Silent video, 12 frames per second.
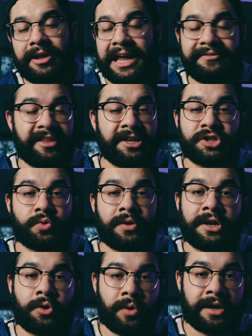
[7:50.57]
if they just want
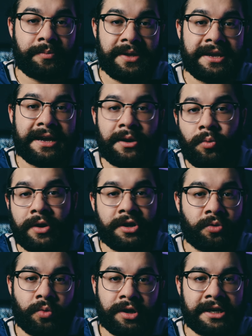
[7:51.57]
a quick peek at what your
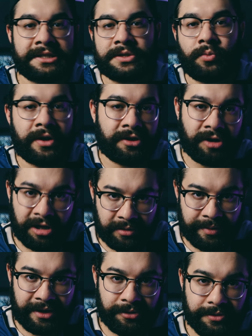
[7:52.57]
work is and what you're all
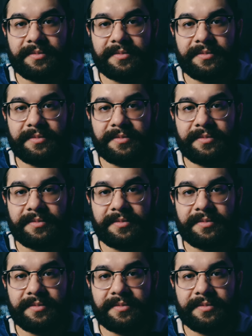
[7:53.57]
about.